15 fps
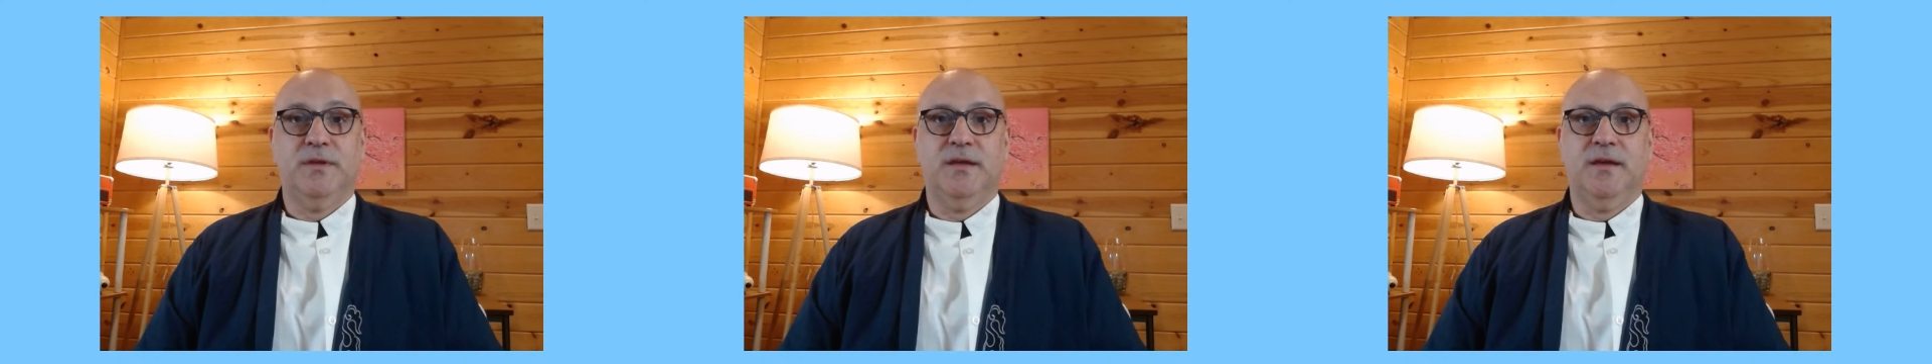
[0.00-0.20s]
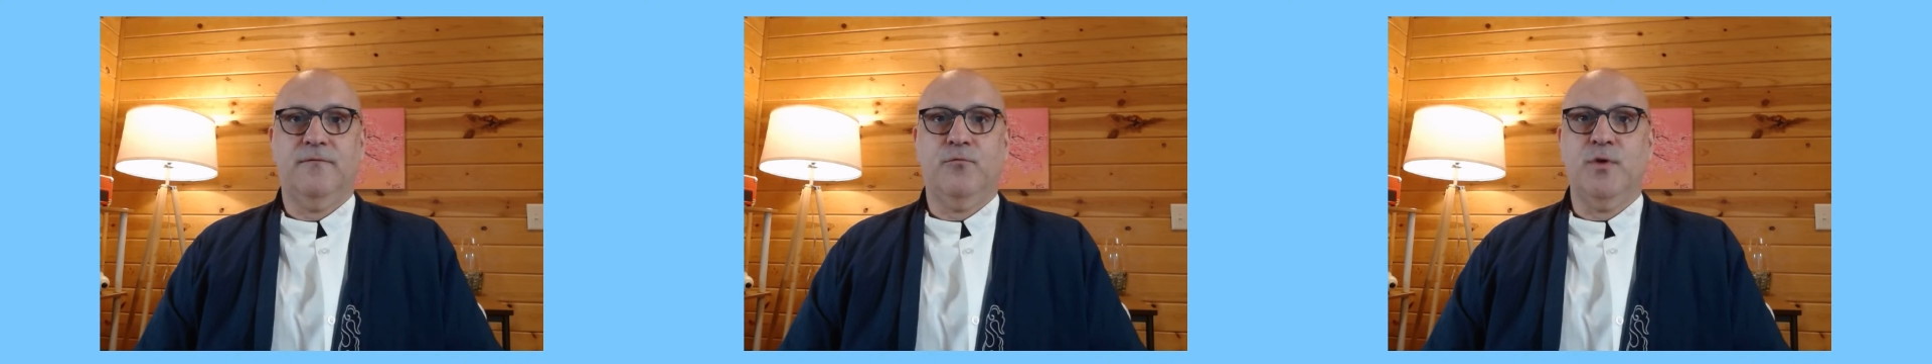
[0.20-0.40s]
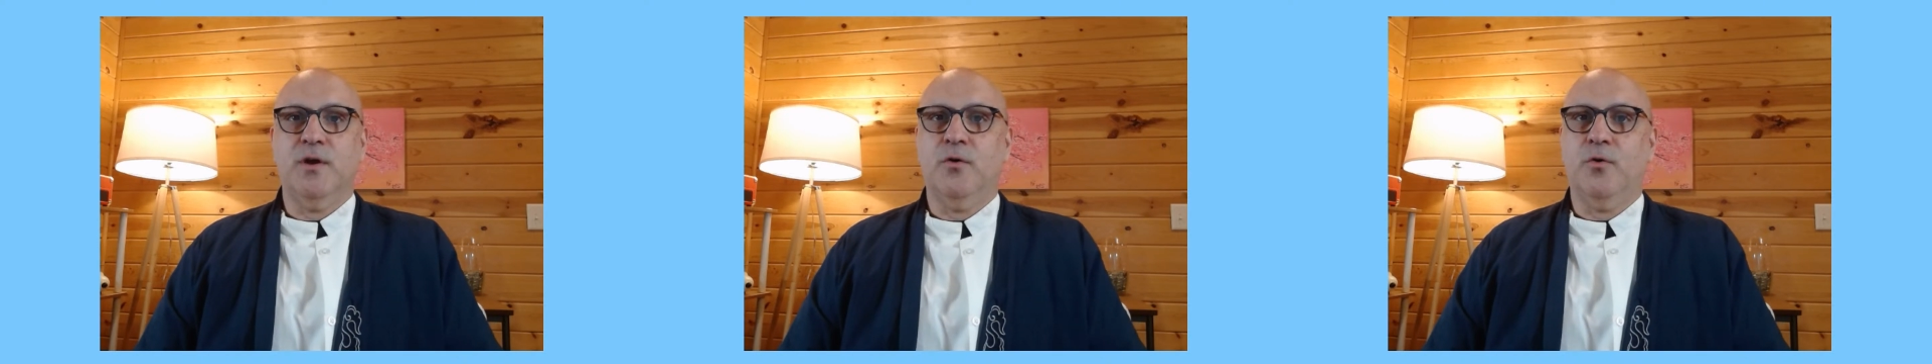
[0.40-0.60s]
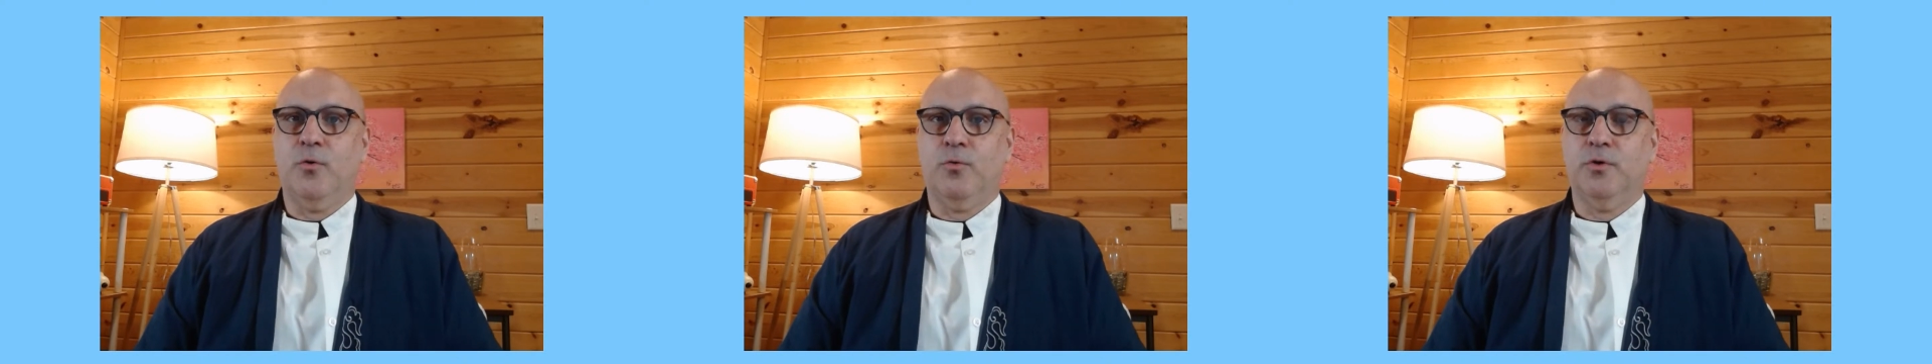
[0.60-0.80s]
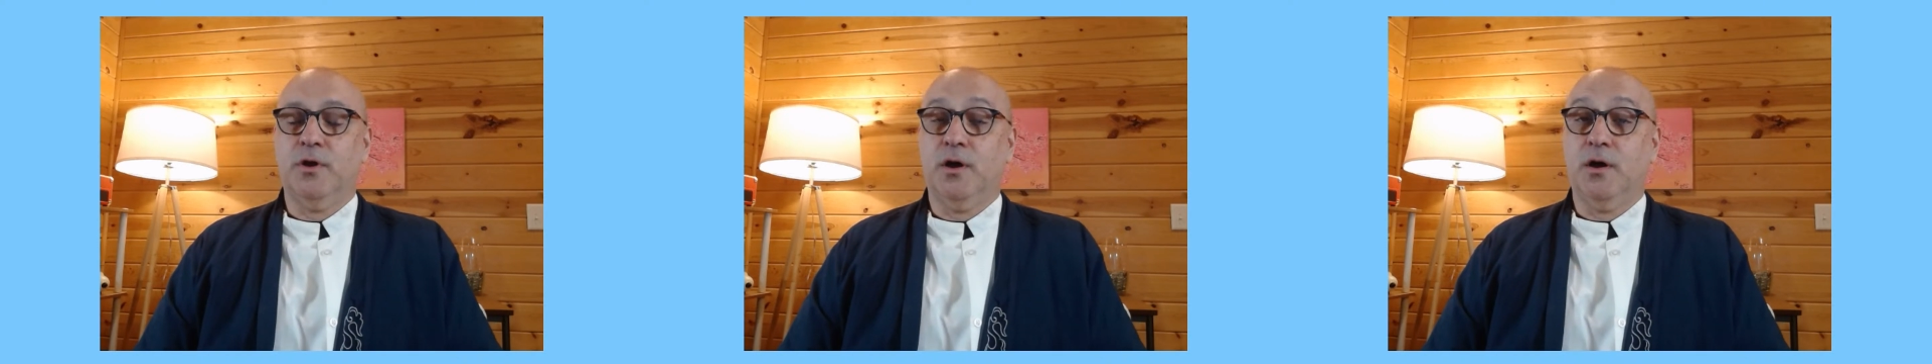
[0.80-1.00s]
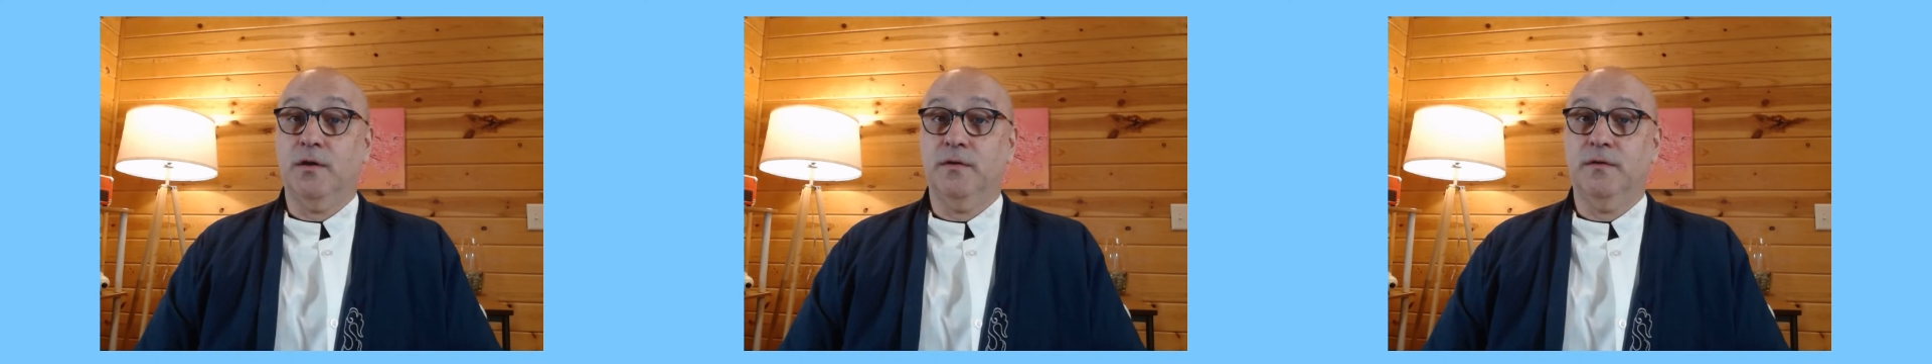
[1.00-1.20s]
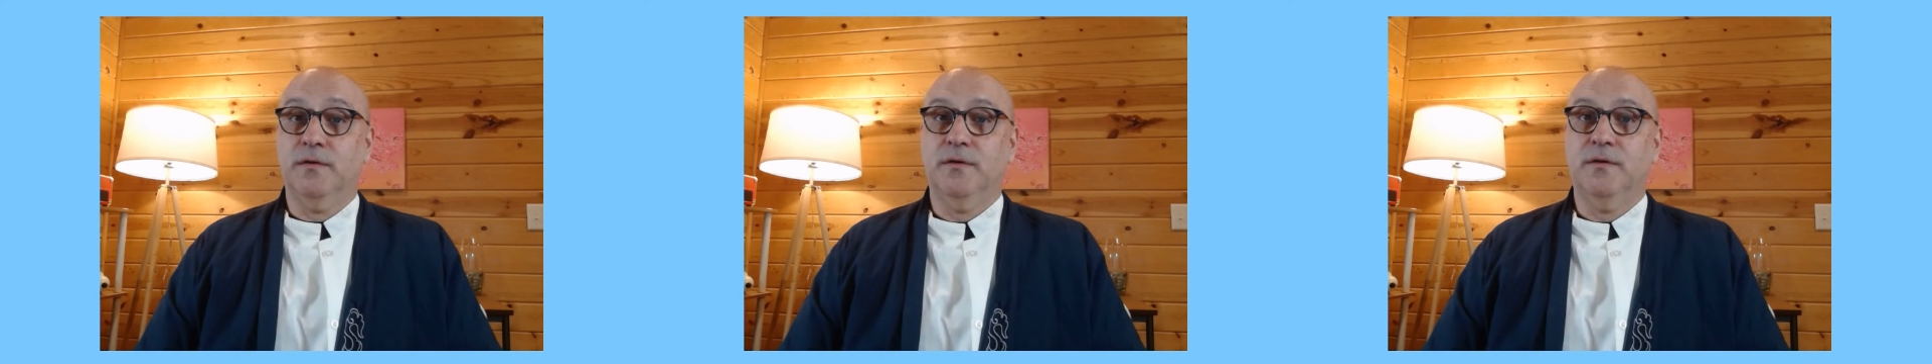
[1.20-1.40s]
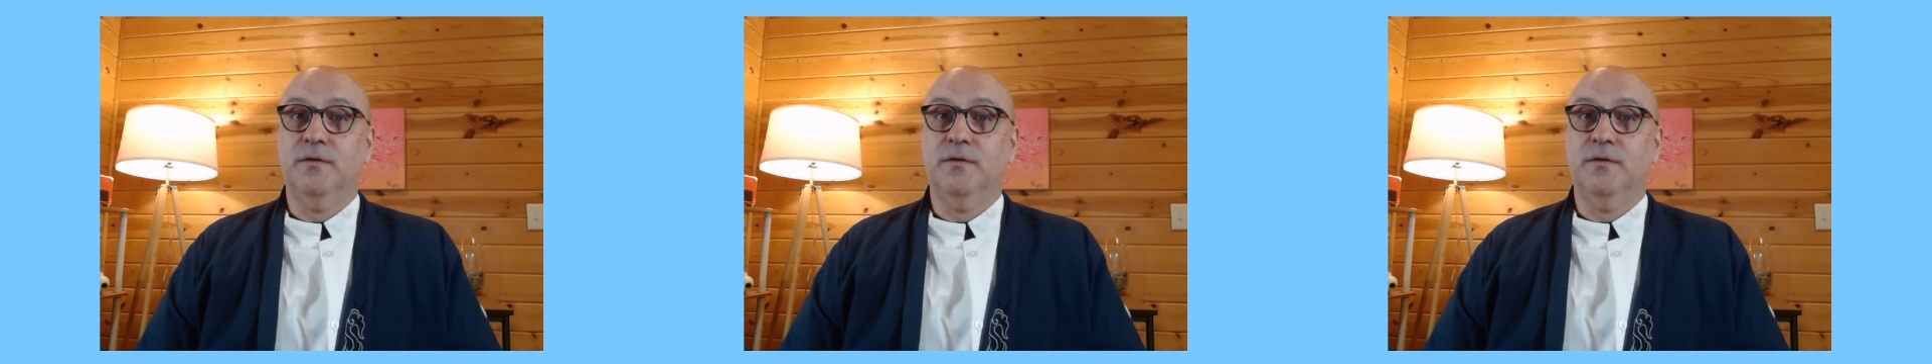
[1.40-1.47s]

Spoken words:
if we hold on